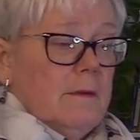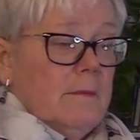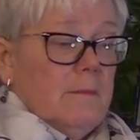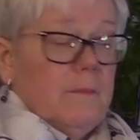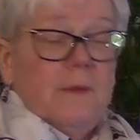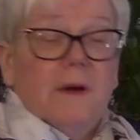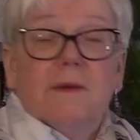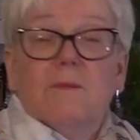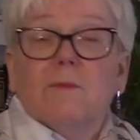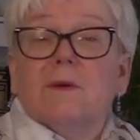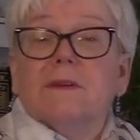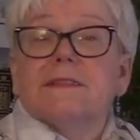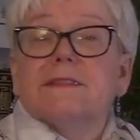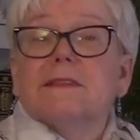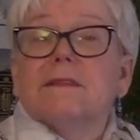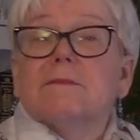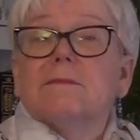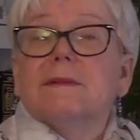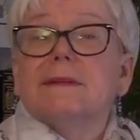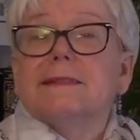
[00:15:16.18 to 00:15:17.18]
But what's
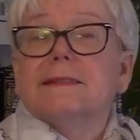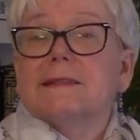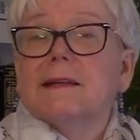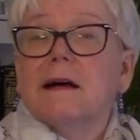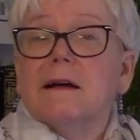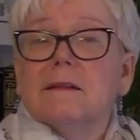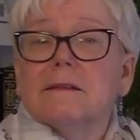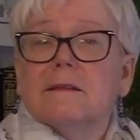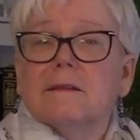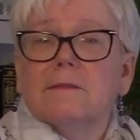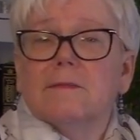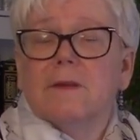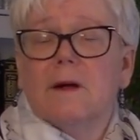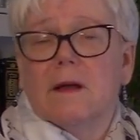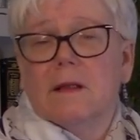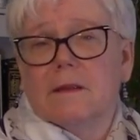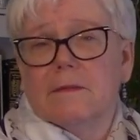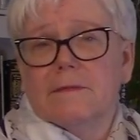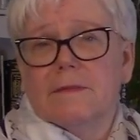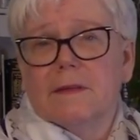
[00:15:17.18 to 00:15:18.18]
the result of
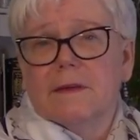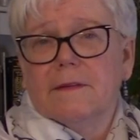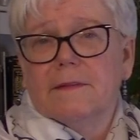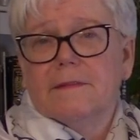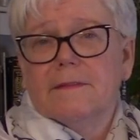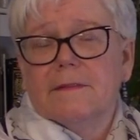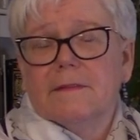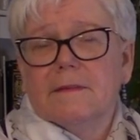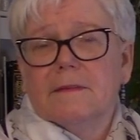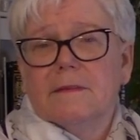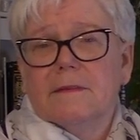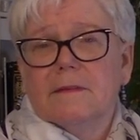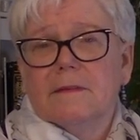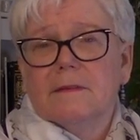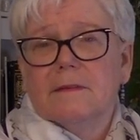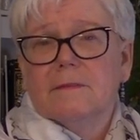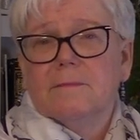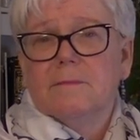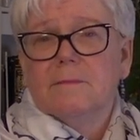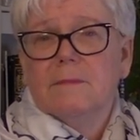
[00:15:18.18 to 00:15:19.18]
all of this?
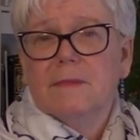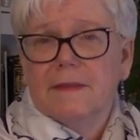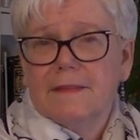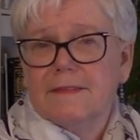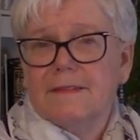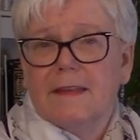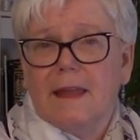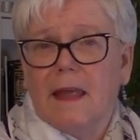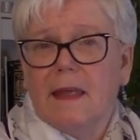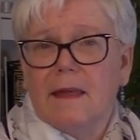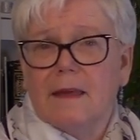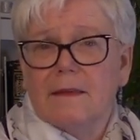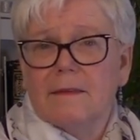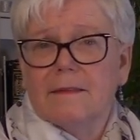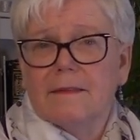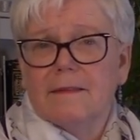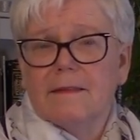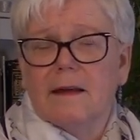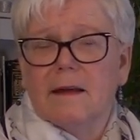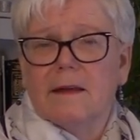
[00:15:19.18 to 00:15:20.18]

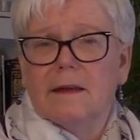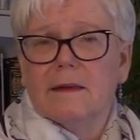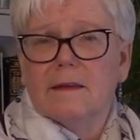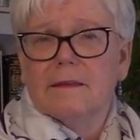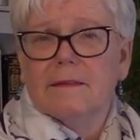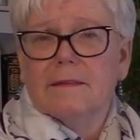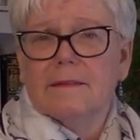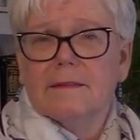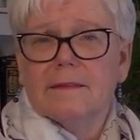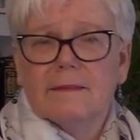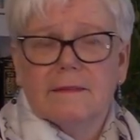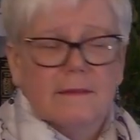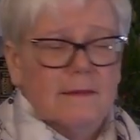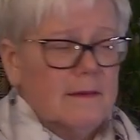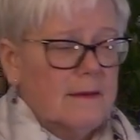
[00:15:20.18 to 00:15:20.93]
Mistaken science.